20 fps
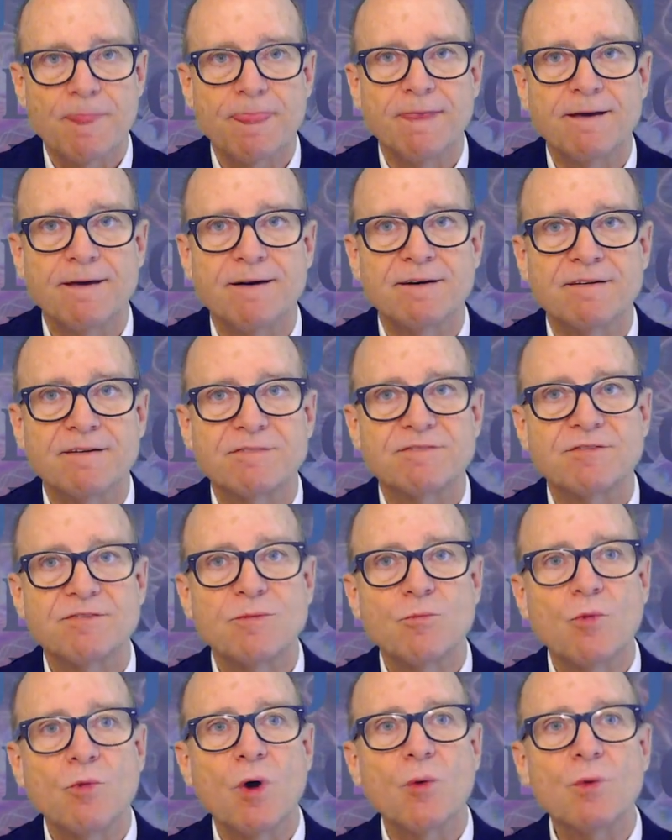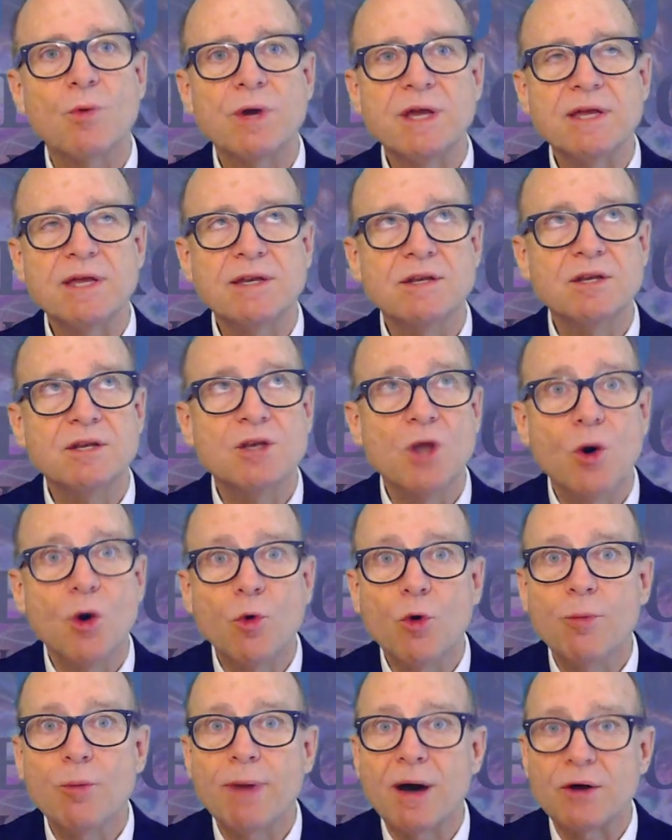From what we
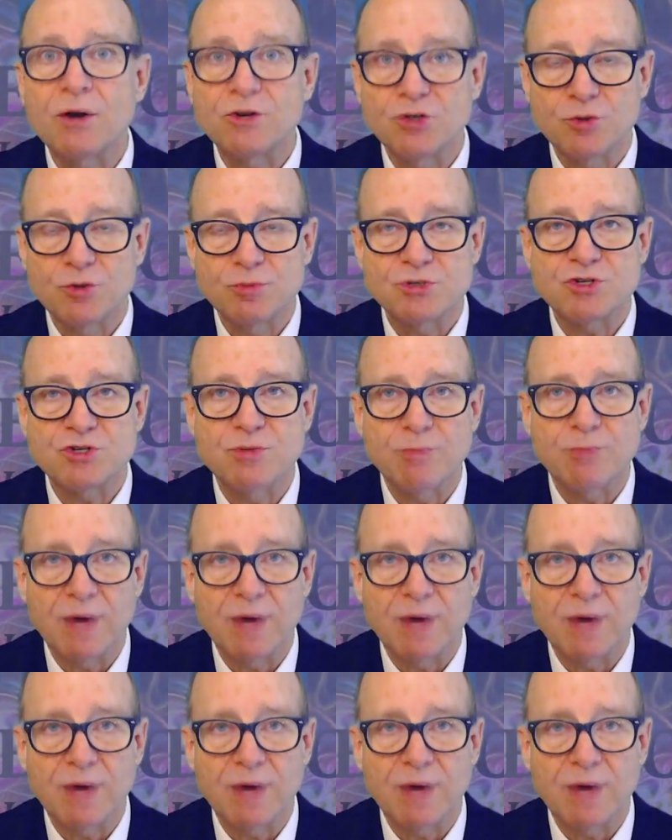know about Dupuytren